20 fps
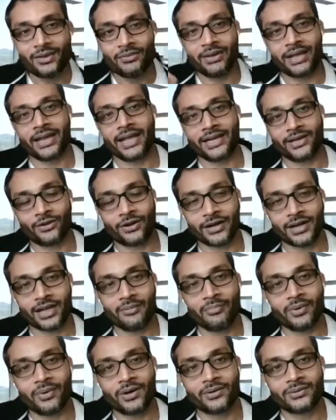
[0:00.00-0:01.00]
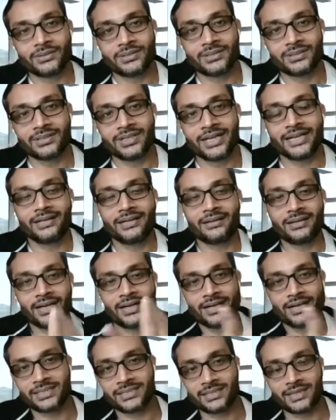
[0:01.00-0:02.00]
When I talk about in
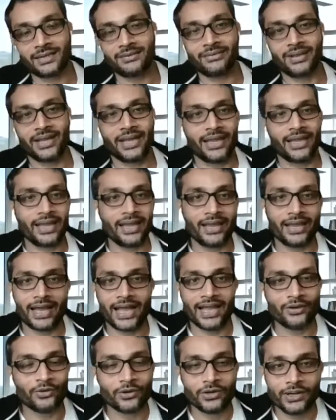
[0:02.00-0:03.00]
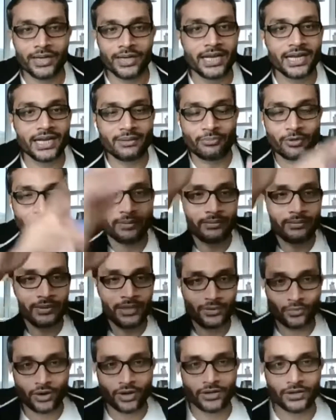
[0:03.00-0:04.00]
traditional way, hey, I would need
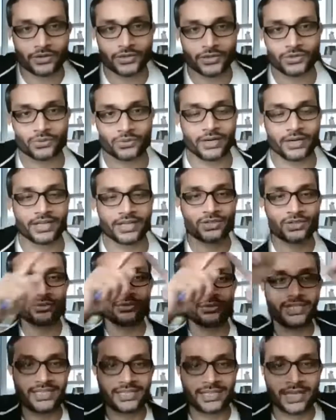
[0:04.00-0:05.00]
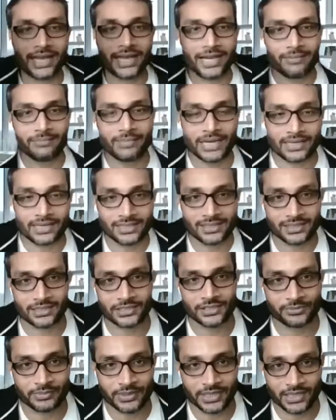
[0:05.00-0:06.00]
probably 1 or 2 days to design my
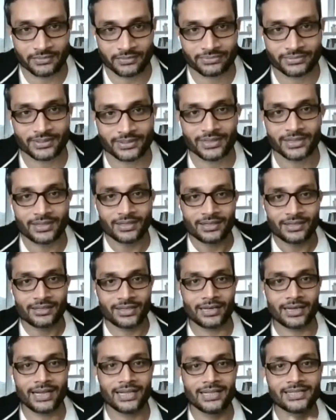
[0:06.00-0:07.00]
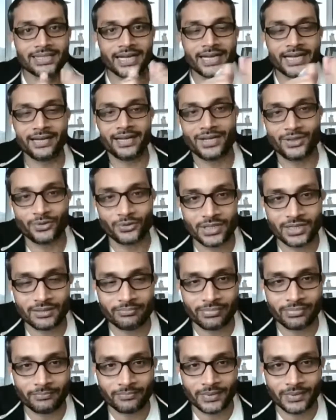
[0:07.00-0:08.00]
research brief. Then I'll send it to
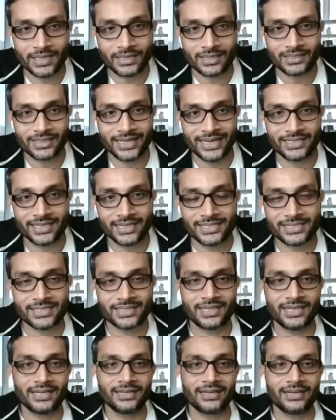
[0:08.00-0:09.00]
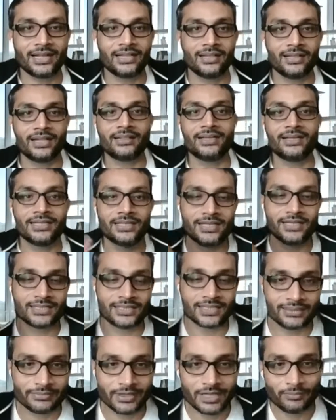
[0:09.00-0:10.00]
the agency, and then the
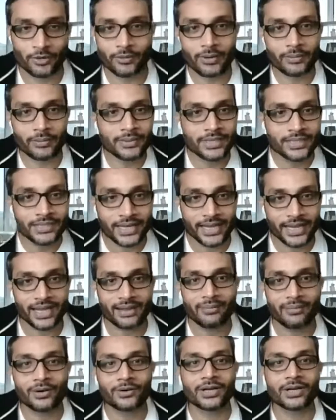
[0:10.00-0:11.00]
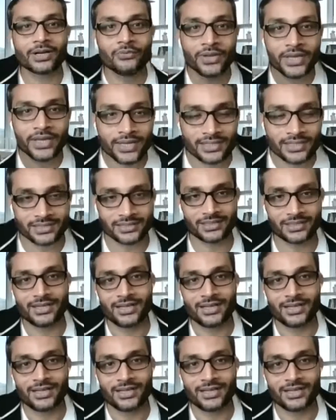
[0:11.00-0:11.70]
agency will probably take about a week